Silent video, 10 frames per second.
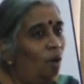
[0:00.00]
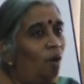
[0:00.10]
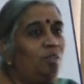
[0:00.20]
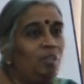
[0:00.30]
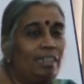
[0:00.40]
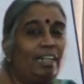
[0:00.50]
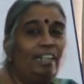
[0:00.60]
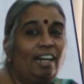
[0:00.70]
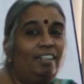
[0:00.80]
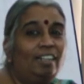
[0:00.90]
Or to
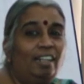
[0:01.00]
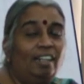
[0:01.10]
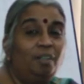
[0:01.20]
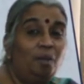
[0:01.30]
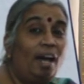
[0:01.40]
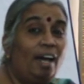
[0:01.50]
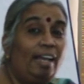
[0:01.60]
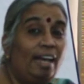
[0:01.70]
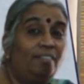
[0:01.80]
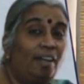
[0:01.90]
say that, you know,
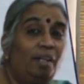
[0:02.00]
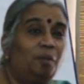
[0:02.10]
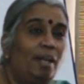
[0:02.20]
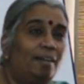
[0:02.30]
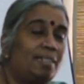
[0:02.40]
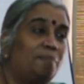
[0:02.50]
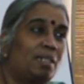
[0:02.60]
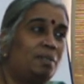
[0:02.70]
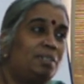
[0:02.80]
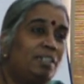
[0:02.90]
I don't have
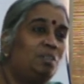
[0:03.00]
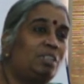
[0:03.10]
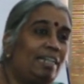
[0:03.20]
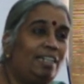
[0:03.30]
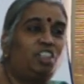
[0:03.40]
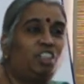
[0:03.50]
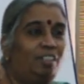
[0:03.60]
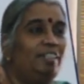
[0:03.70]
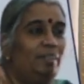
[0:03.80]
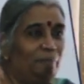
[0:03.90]
subscription to Sage
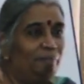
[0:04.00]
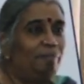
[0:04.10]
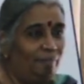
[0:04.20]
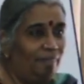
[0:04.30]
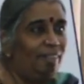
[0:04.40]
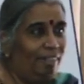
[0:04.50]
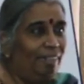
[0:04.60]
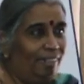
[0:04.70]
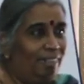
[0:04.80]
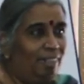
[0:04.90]
Journal.
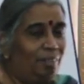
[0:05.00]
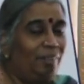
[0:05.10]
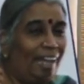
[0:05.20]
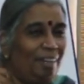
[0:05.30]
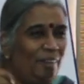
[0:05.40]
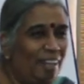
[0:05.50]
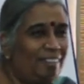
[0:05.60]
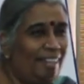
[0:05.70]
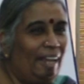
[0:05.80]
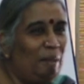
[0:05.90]
So can you
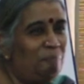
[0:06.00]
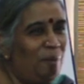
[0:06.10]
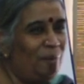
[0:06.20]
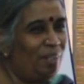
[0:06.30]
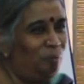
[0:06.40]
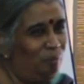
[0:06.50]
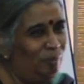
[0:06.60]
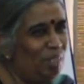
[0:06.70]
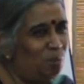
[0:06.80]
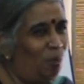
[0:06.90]
actually help me with
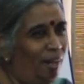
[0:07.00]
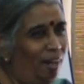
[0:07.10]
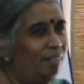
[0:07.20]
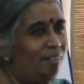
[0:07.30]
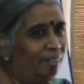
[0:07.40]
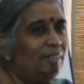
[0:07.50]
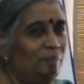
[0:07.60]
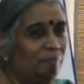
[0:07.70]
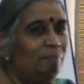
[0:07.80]
this one article?